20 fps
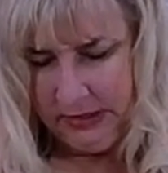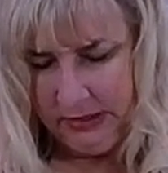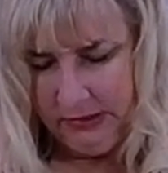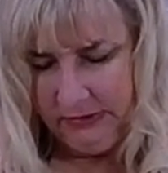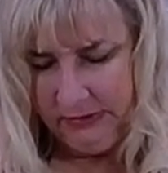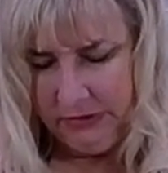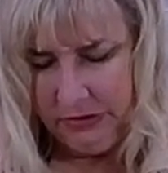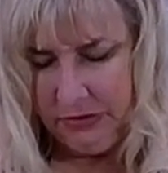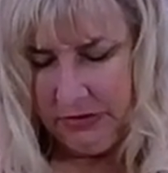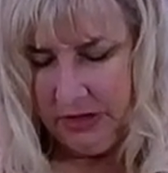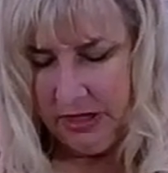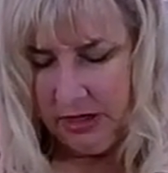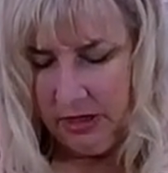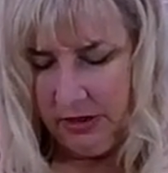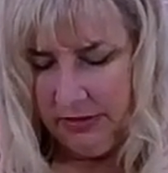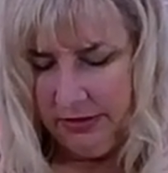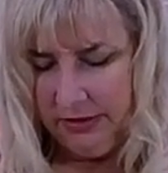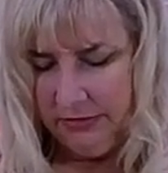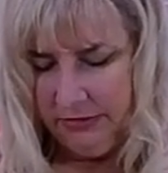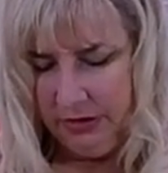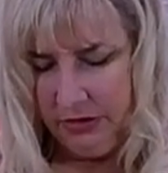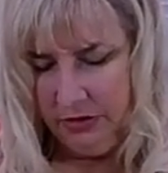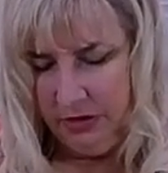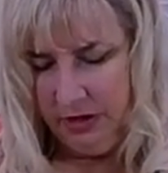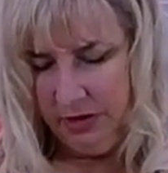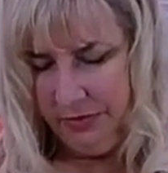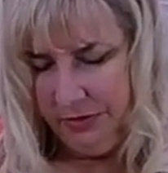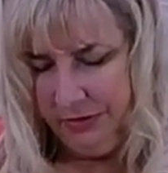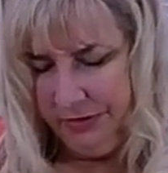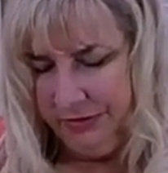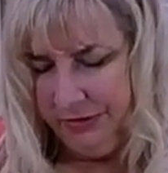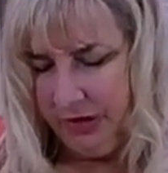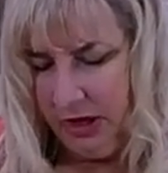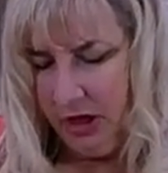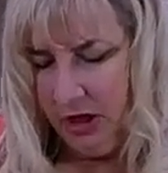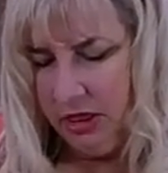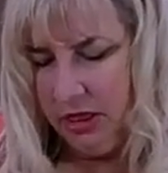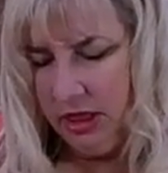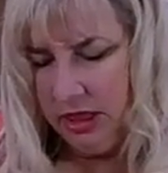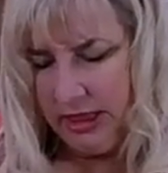So you get all the SKU numbers,
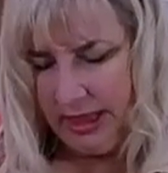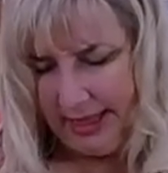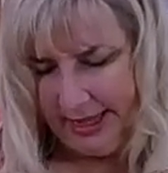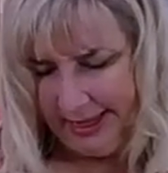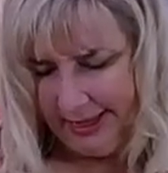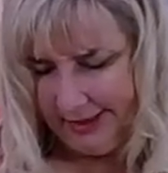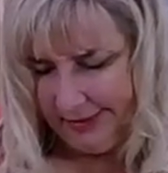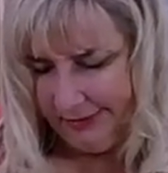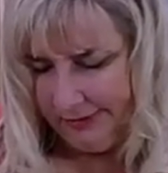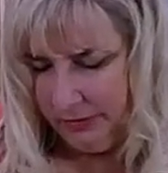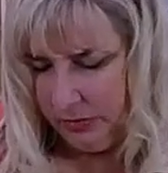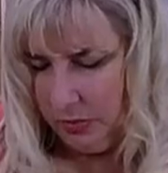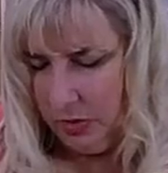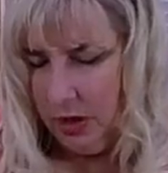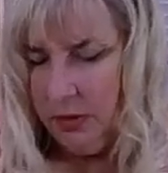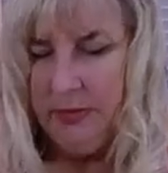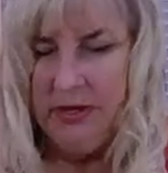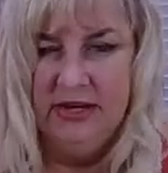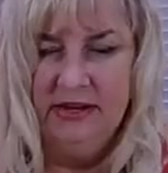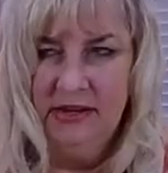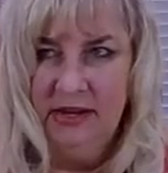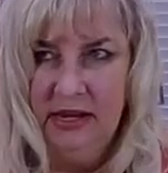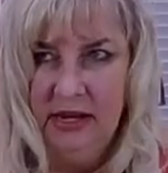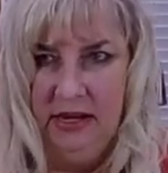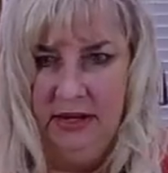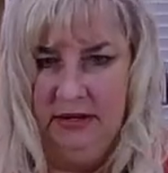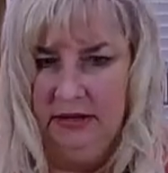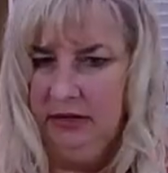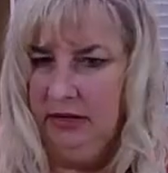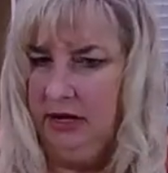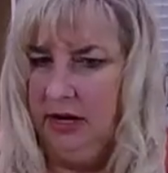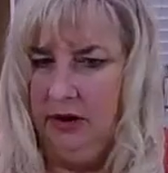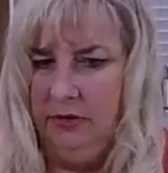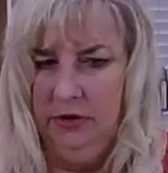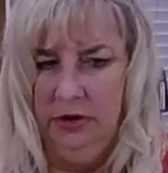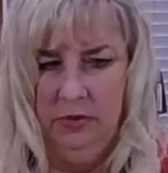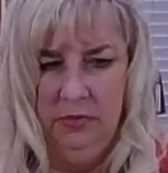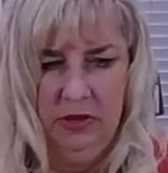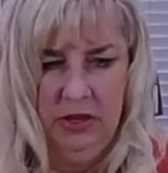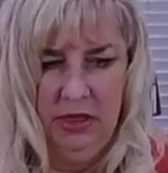all the links, what we did. You know,
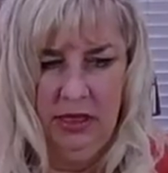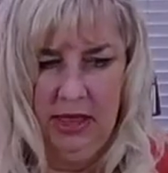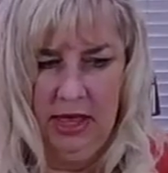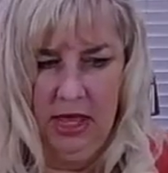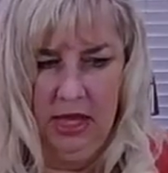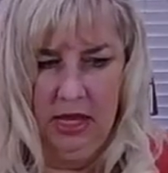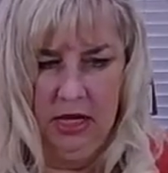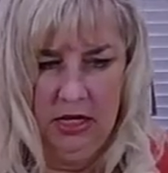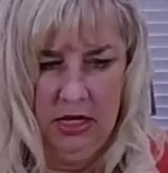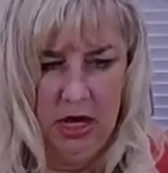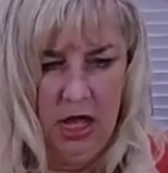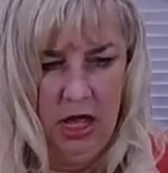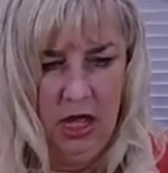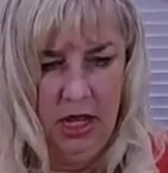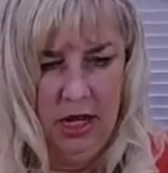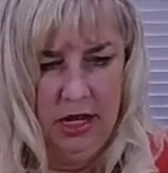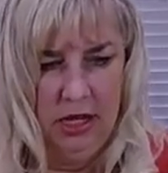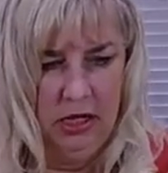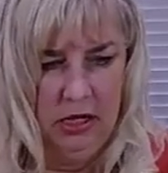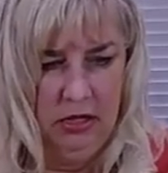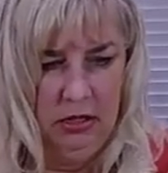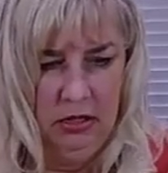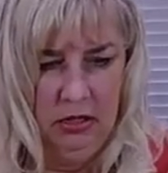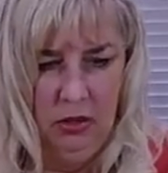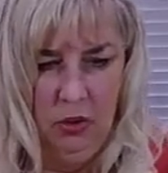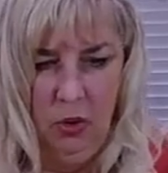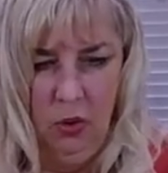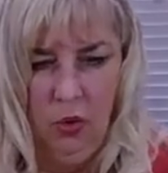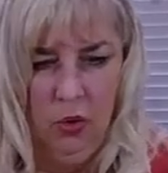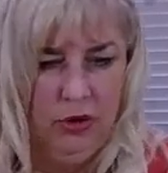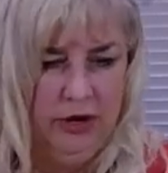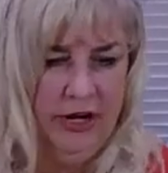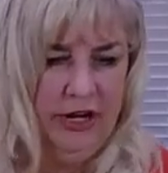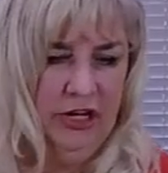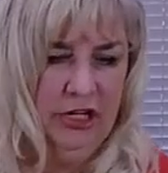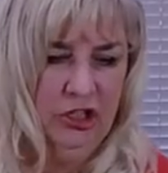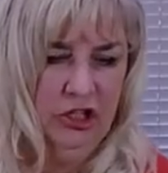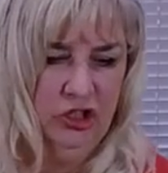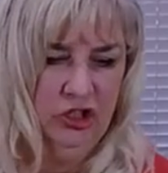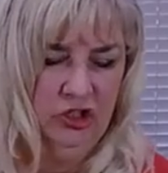it'd be like 9
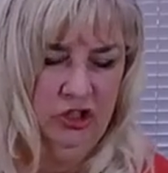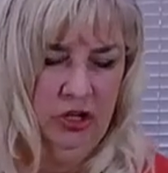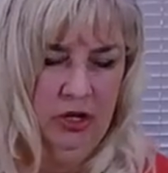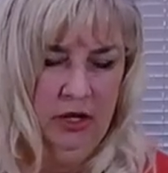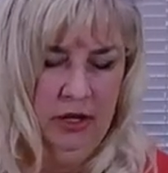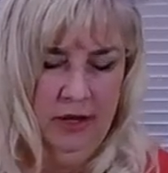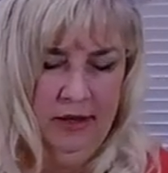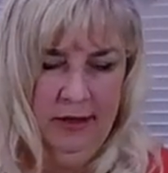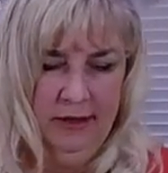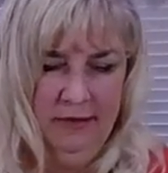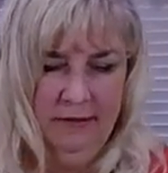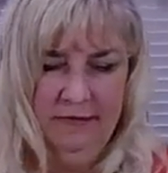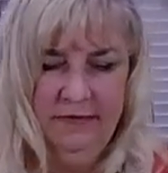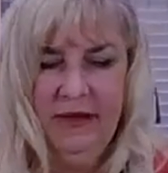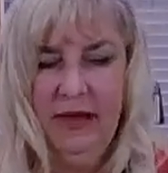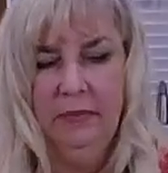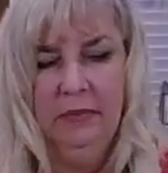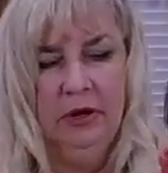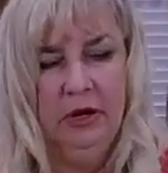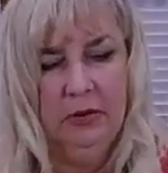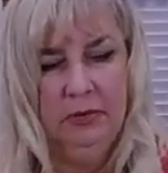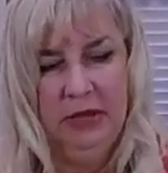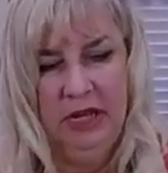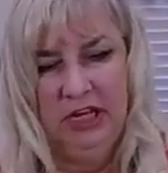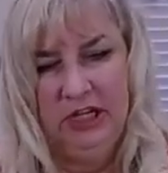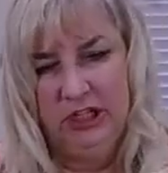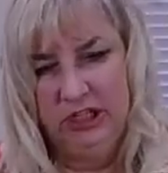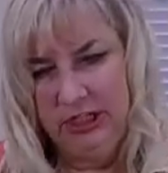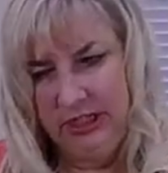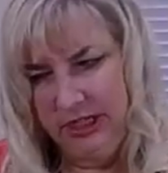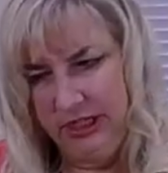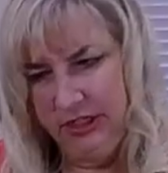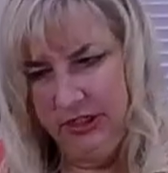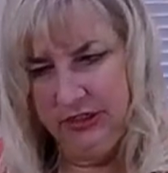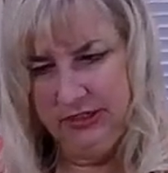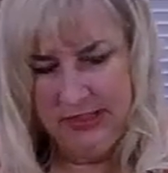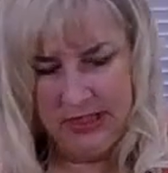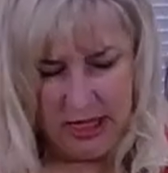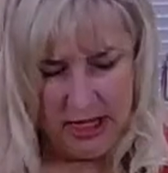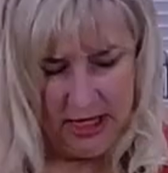orange fabric mesh.
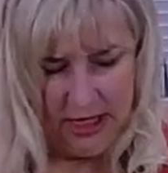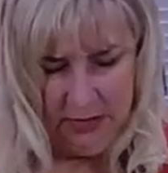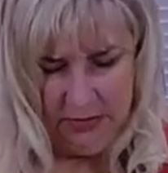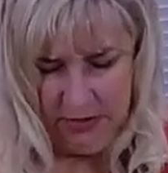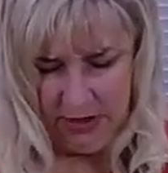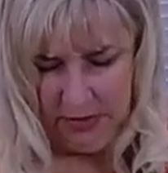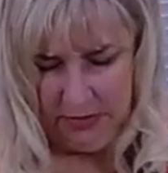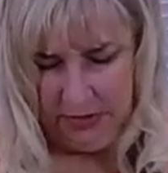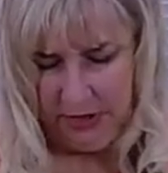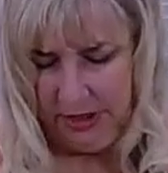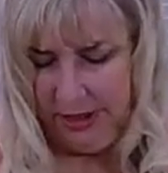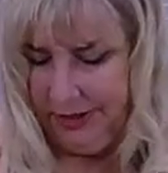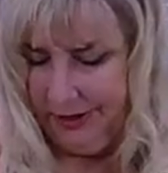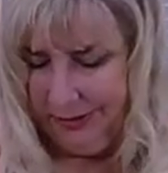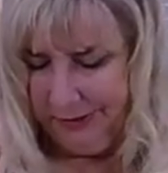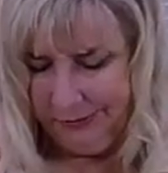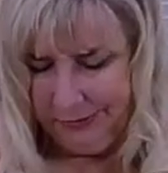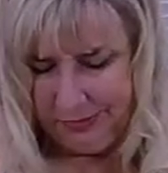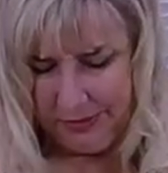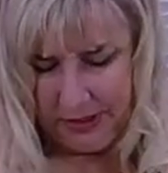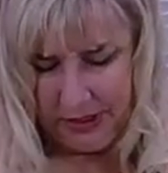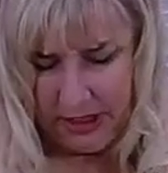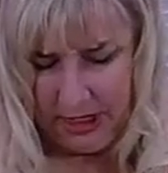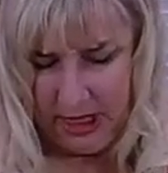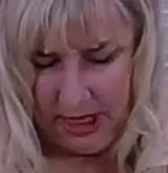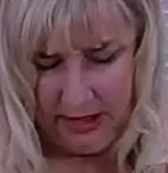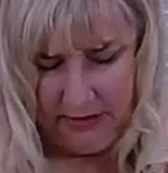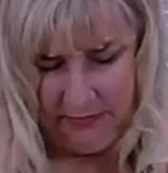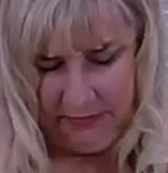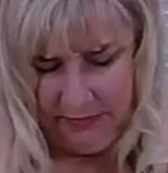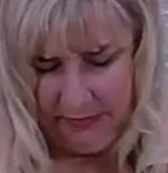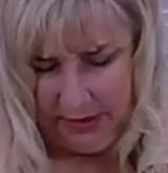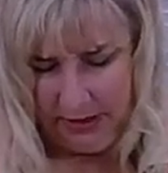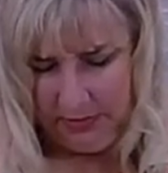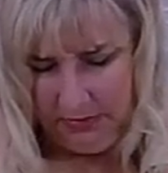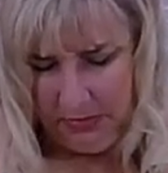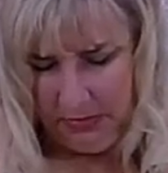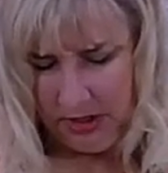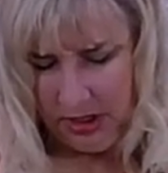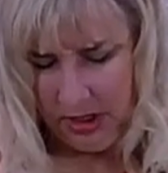Here's the item number. Here's where it came
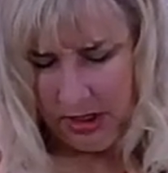from.